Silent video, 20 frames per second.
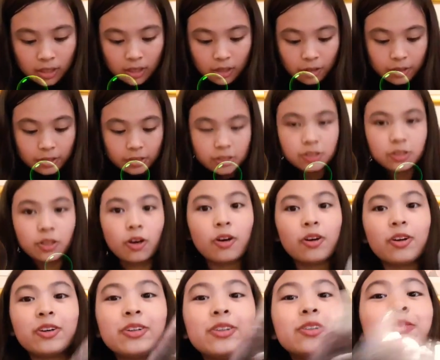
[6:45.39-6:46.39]

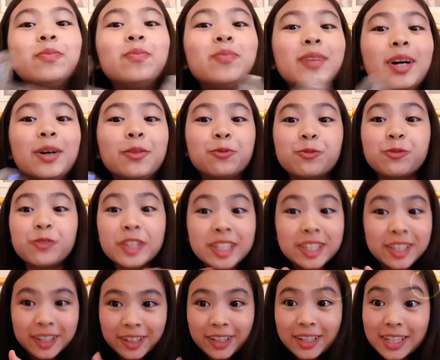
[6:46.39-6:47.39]
also a
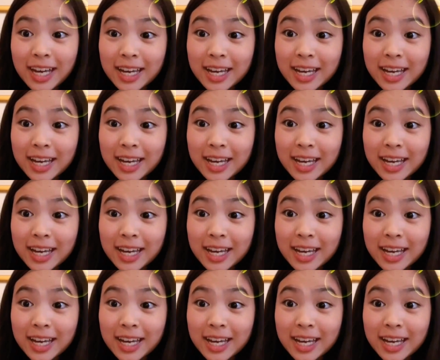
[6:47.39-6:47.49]
figure,